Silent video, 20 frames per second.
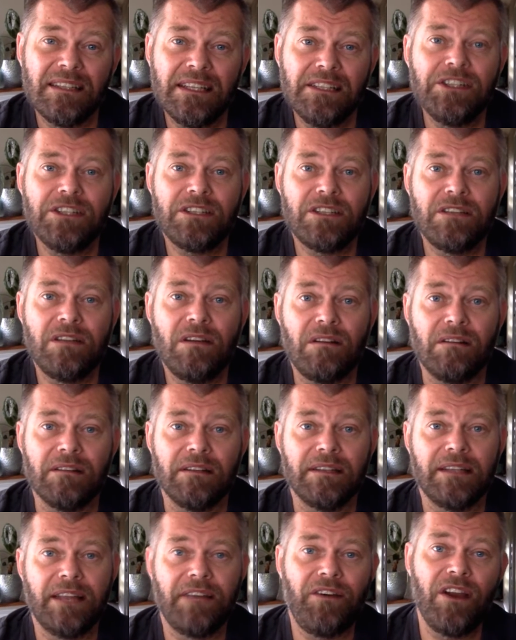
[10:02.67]
They're just
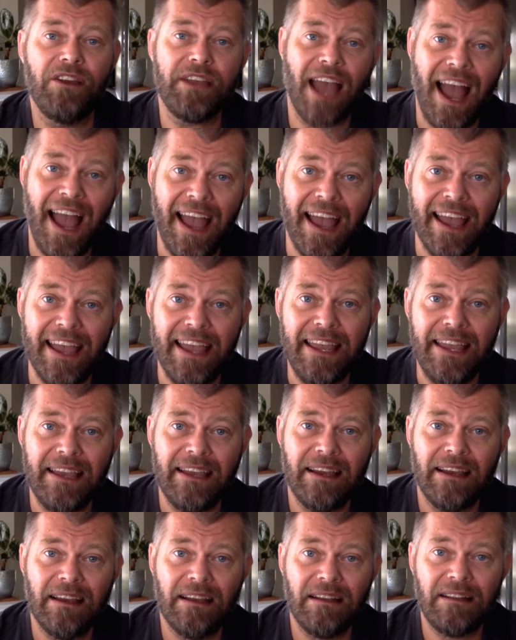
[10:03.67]
not. They're okay.
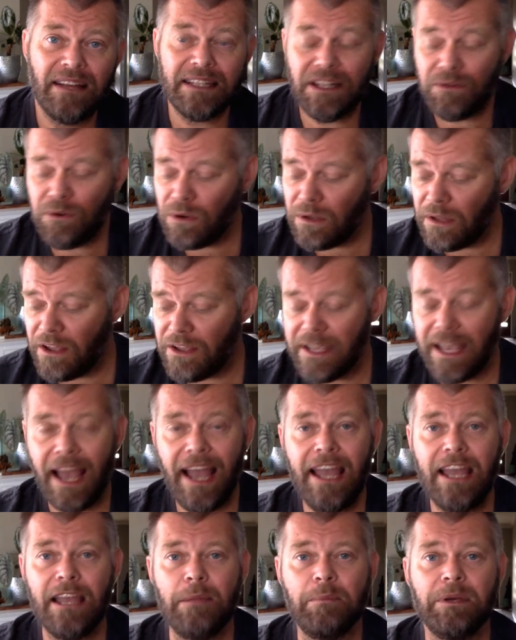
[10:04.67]
Like, they're all
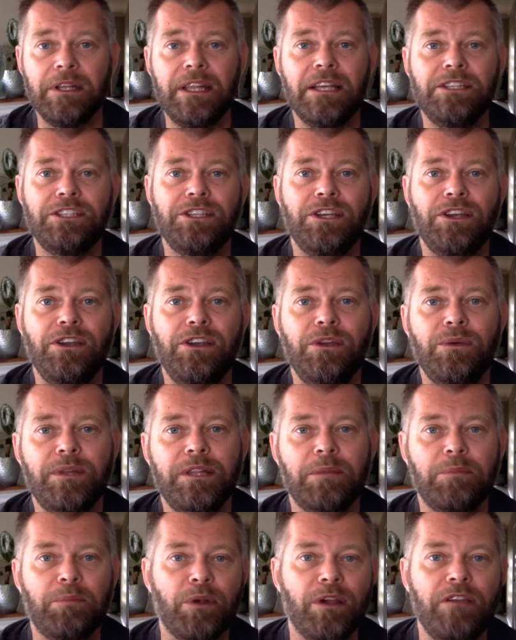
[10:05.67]
okay, but they show you
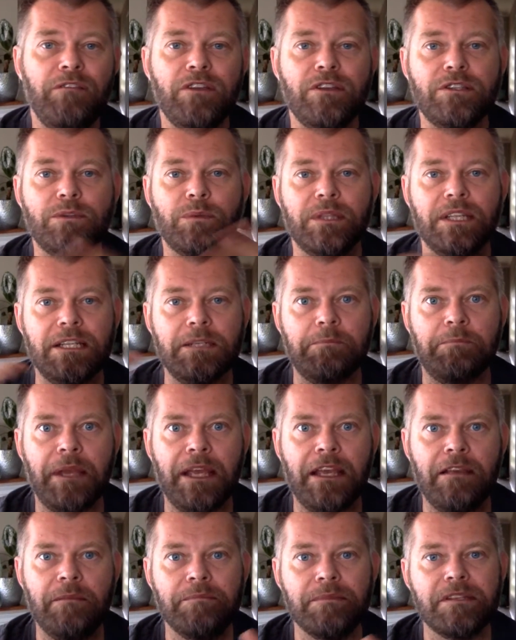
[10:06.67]
in the previews with these
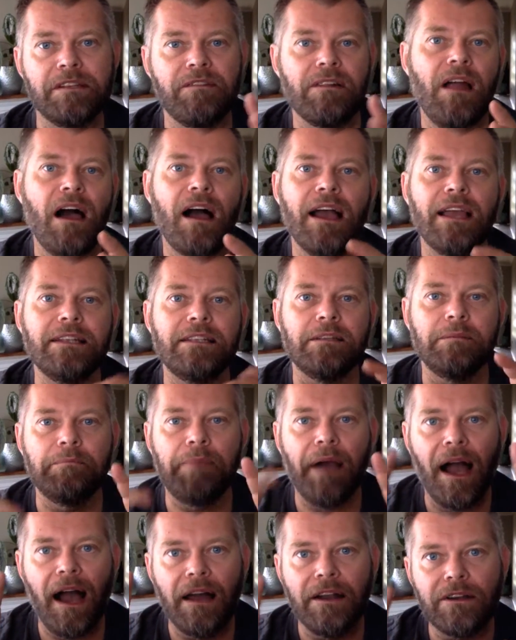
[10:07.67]
beams of light and
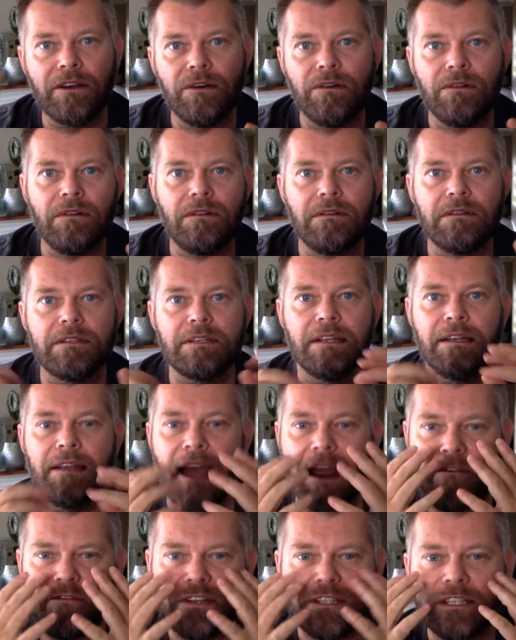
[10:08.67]
particles and
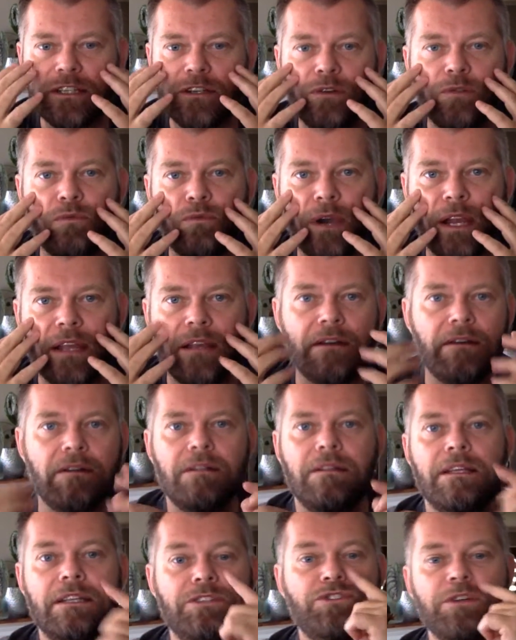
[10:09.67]
every single
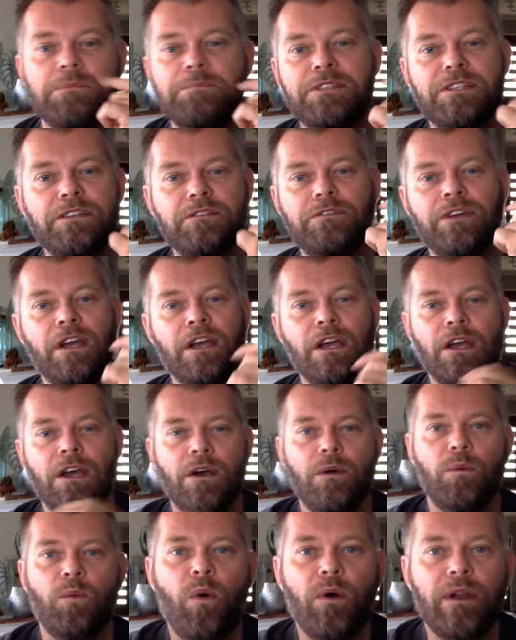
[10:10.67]
wrinkle and drips of
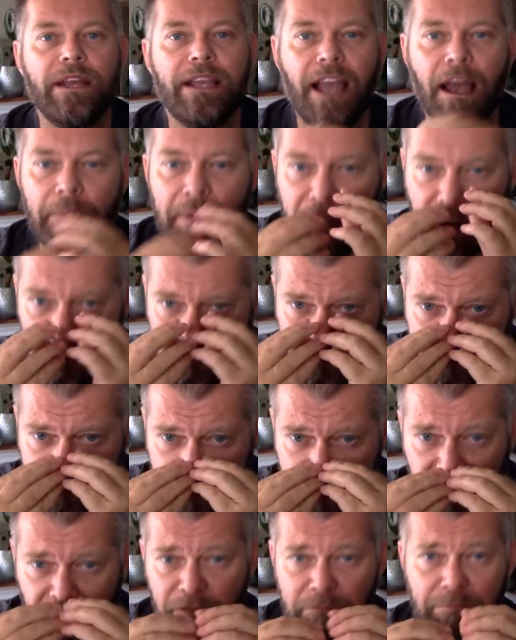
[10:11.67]
water coming off
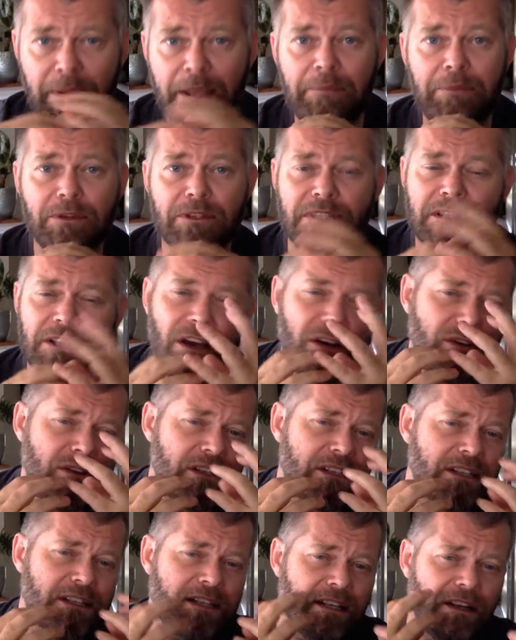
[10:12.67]
of people's
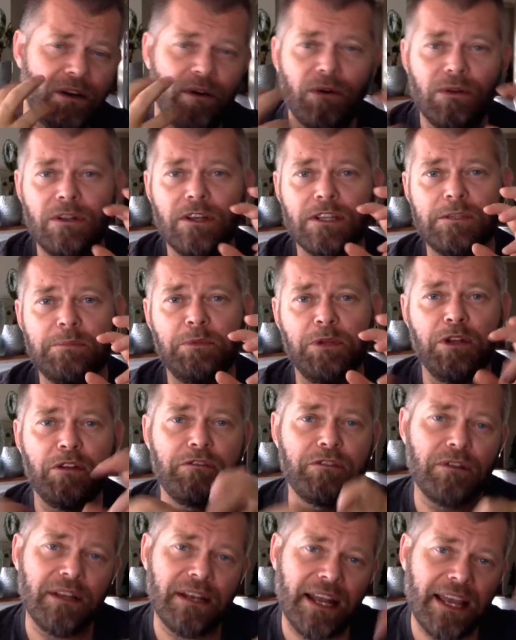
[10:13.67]
noses, and it all looks
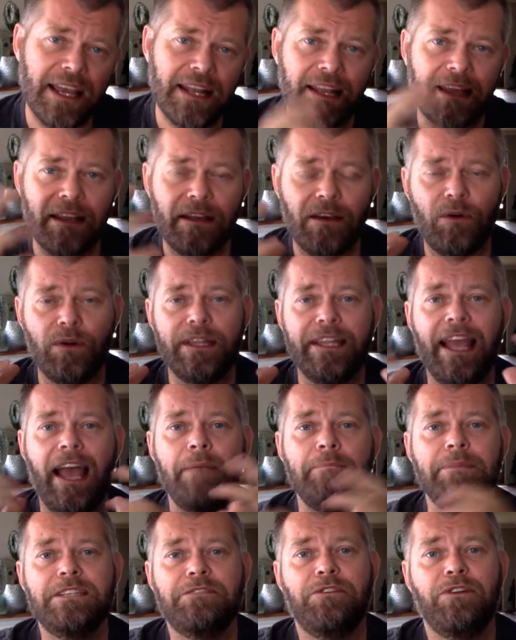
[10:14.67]
beautiful and hit all the
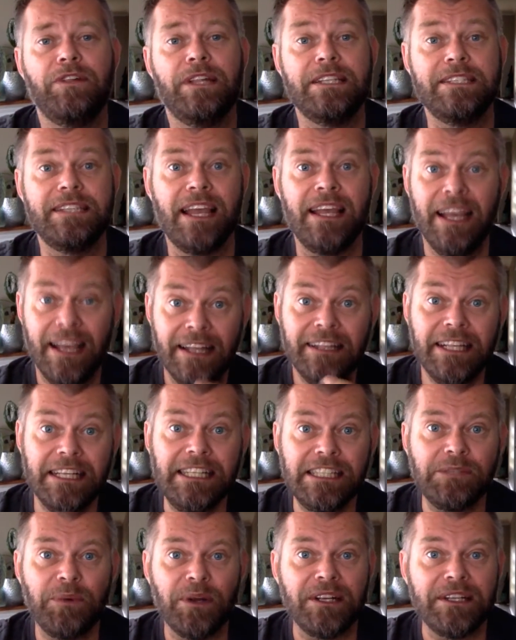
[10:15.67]
atmosphere. And they say, this
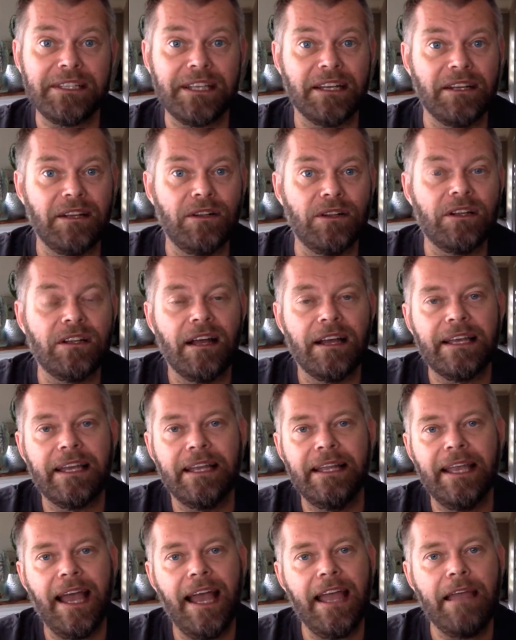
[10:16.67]
is what it's going to look like
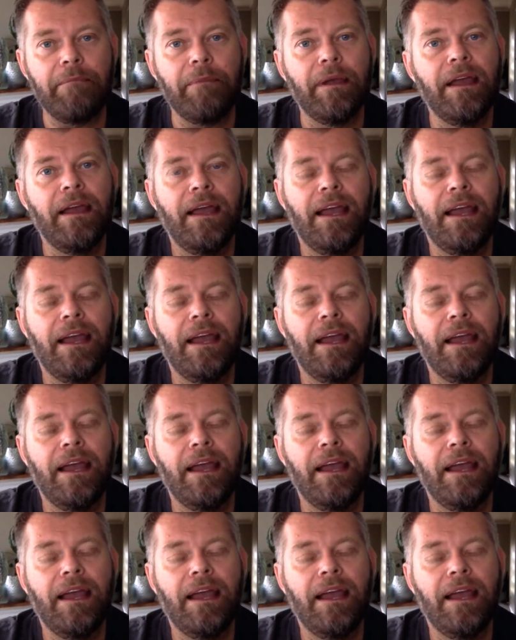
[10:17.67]
in game.